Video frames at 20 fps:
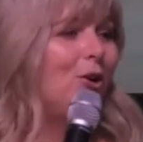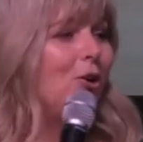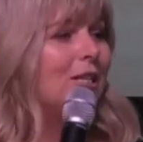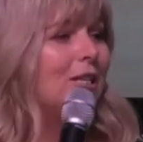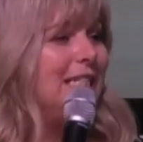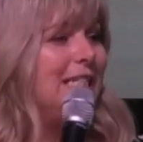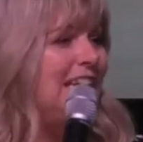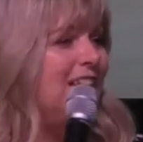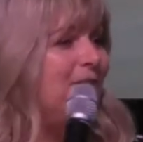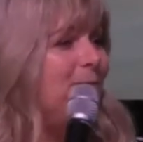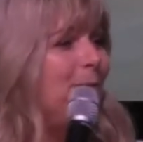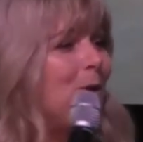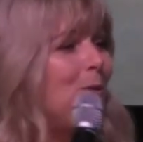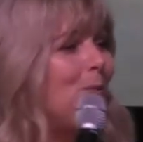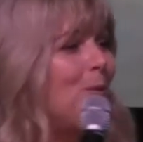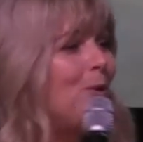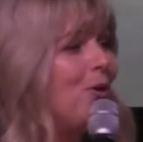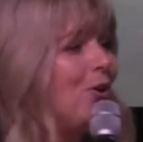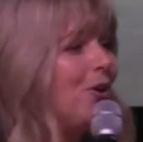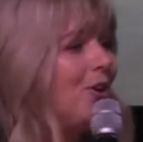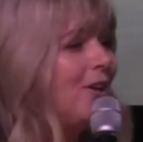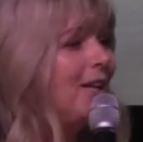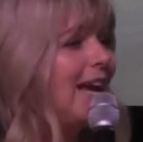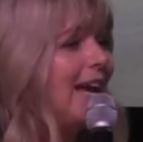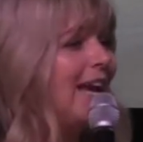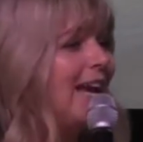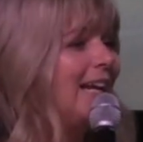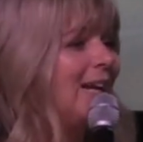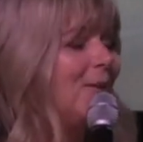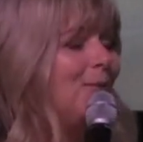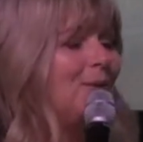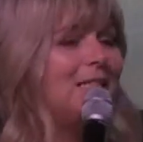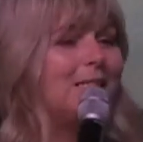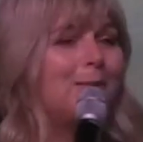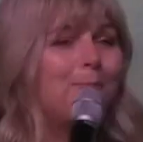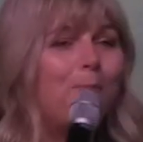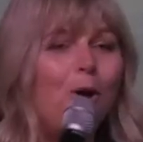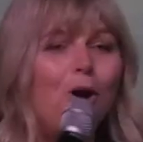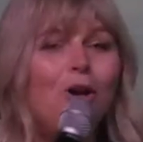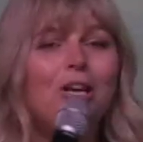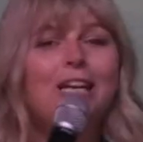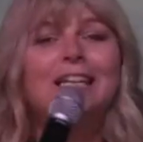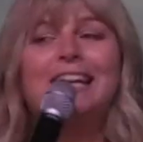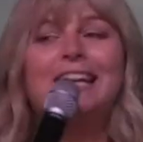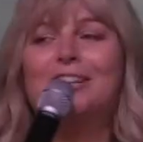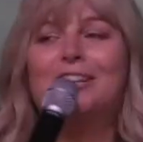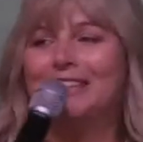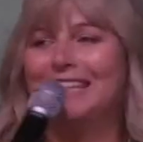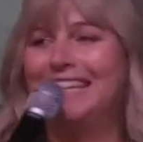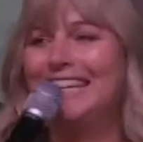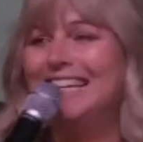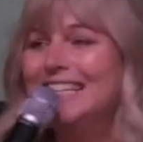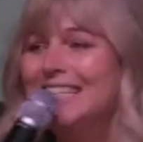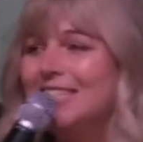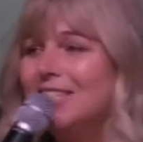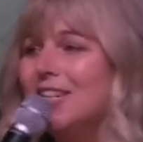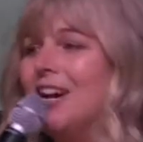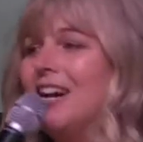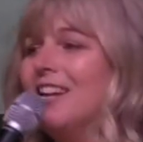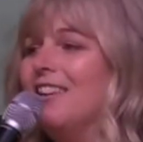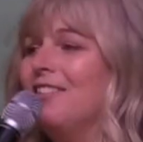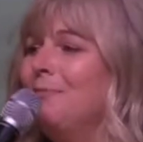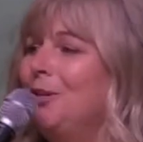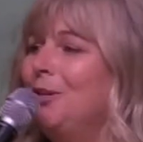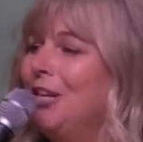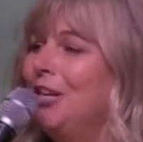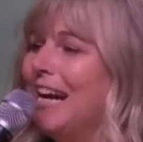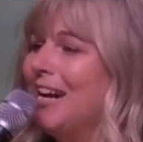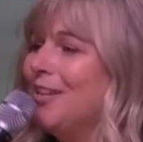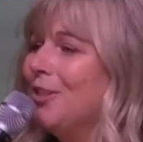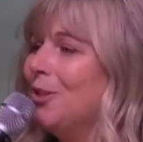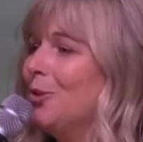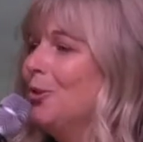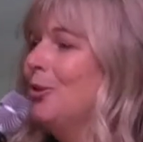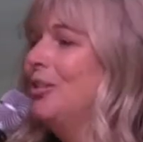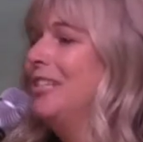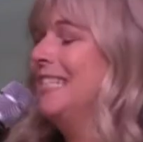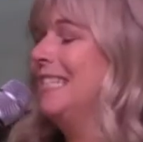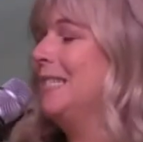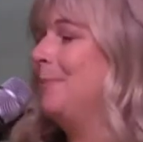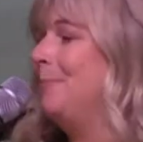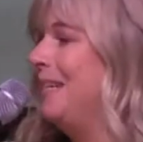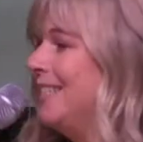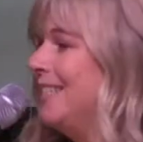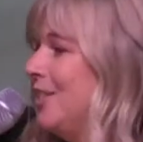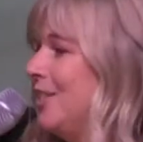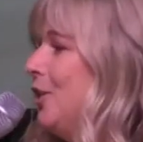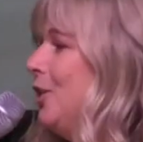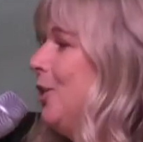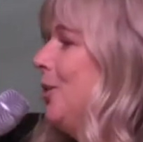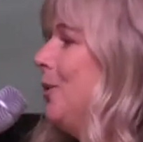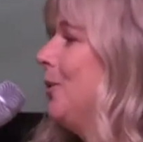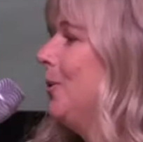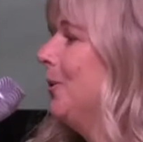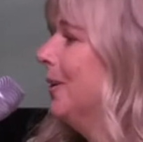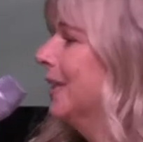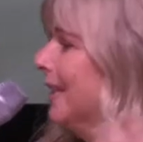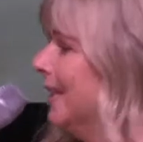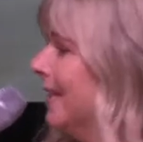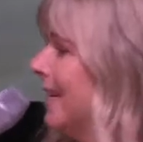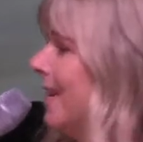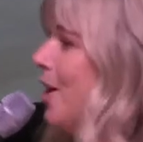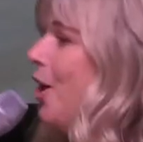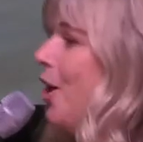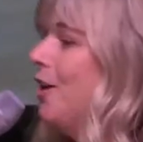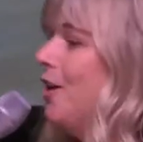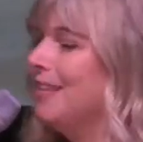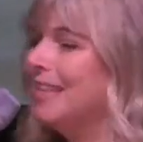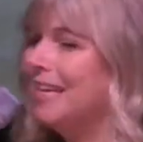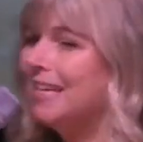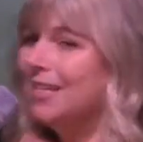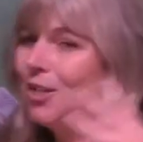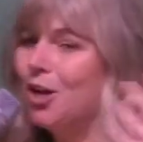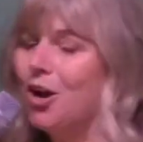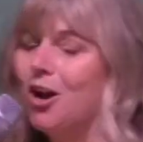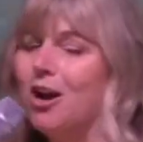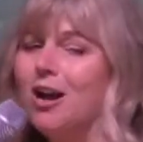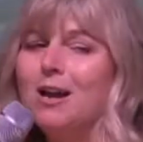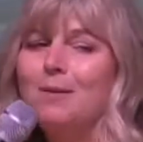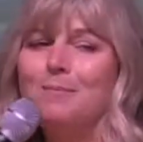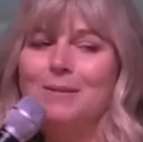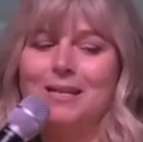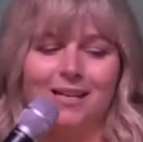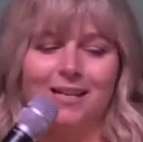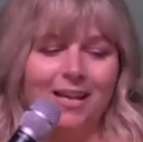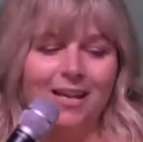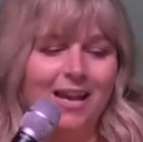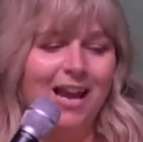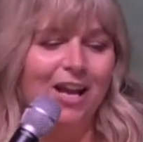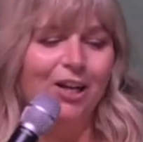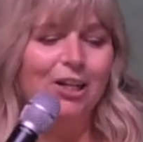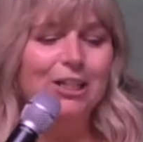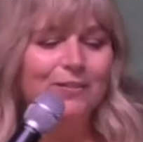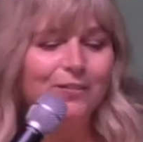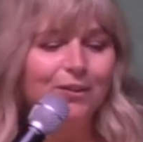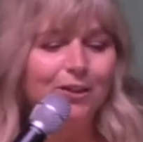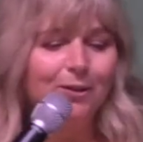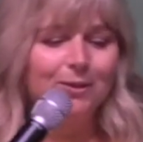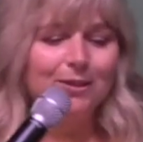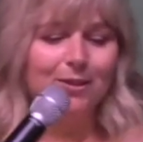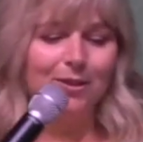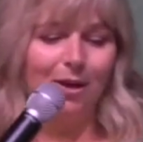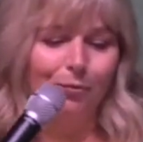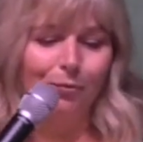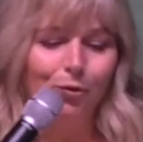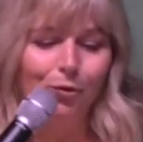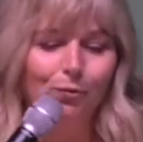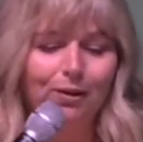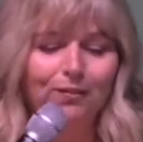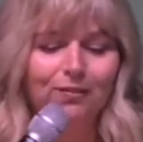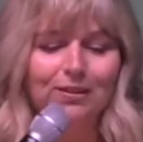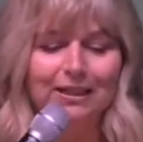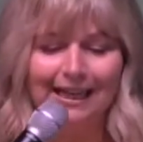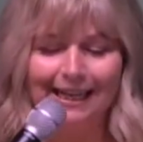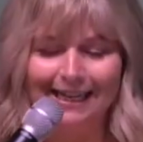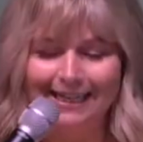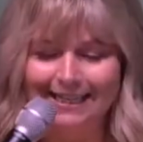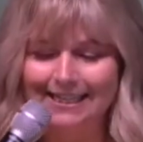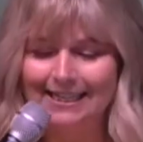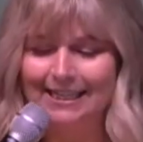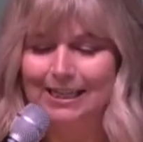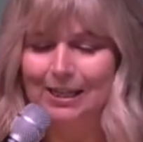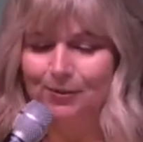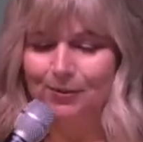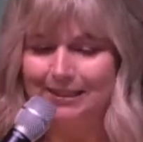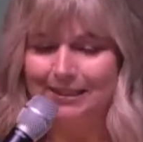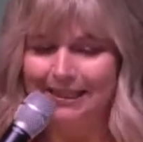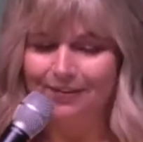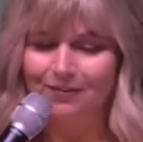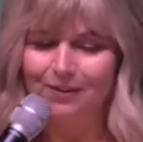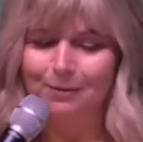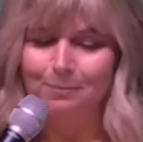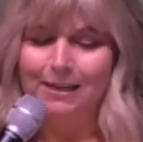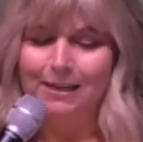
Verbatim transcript: God did give me a word, and it was just percolating on the inside of me. You know how the Lord just speaks to you over that time, and I just feel there was a real revelation he was giving